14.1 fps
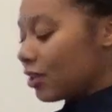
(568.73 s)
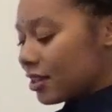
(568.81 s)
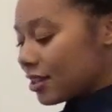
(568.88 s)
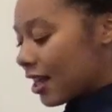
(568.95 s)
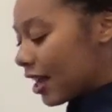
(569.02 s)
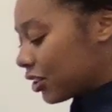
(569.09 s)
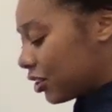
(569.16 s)

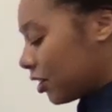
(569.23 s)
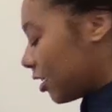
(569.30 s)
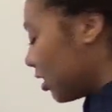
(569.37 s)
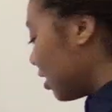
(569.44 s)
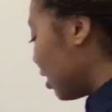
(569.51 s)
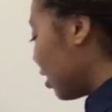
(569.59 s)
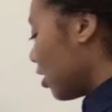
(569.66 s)

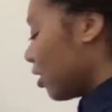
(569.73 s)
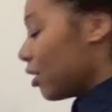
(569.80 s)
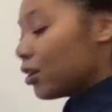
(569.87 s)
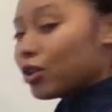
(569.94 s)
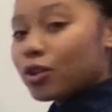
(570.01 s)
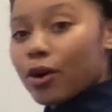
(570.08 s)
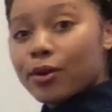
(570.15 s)
transaction
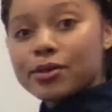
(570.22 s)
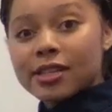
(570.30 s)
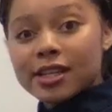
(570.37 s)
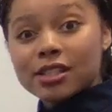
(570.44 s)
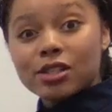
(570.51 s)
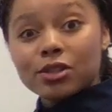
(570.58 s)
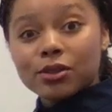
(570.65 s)
goes
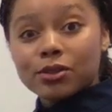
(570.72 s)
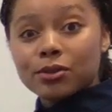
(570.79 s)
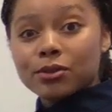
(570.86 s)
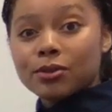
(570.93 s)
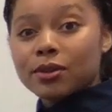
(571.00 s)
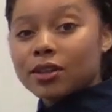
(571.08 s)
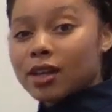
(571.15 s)

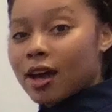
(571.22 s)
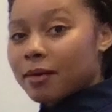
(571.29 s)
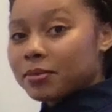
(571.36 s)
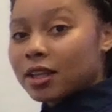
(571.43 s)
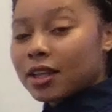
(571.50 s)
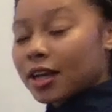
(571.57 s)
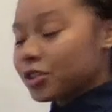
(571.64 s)
into
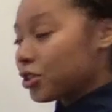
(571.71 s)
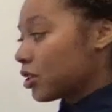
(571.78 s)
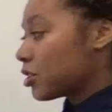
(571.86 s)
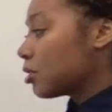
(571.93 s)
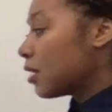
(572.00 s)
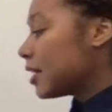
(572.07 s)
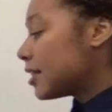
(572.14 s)
the ledger.
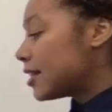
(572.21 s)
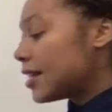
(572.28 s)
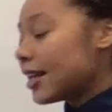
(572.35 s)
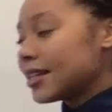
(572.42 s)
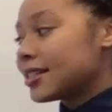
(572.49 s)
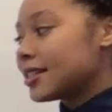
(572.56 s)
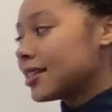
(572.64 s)
So let's
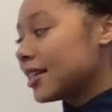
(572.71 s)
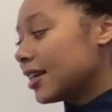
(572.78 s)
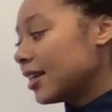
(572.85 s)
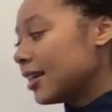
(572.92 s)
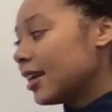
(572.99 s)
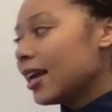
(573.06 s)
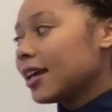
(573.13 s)
say
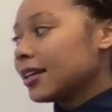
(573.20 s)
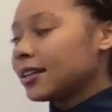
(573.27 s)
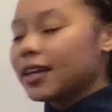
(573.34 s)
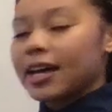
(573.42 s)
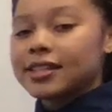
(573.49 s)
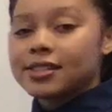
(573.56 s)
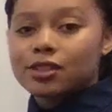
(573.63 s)
C
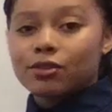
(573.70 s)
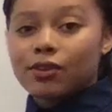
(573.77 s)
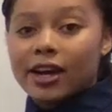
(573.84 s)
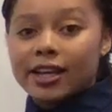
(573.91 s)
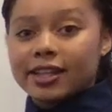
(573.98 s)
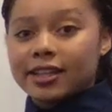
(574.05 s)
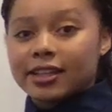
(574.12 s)
guessed the
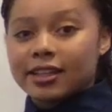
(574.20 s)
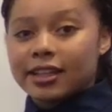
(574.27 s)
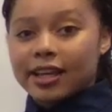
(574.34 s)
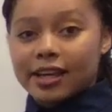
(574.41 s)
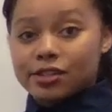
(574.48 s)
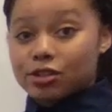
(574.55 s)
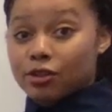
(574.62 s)
right
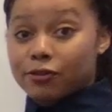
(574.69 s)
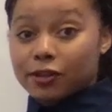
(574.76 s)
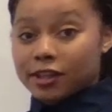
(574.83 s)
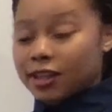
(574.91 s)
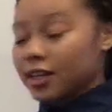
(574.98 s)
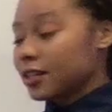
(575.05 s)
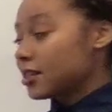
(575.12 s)
answer for
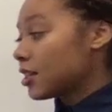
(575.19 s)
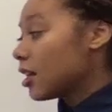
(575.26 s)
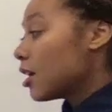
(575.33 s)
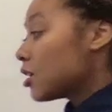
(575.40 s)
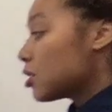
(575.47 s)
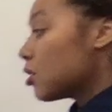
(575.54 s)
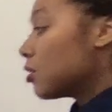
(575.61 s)
this.
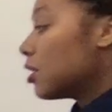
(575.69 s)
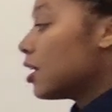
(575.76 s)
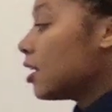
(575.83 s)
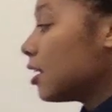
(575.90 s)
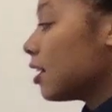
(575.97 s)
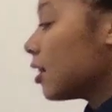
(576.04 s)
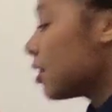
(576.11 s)
So
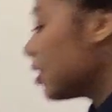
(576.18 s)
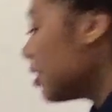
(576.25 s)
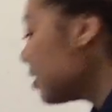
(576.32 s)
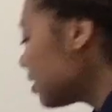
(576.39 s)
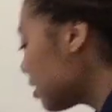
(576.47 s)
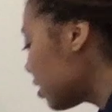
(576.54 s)
then this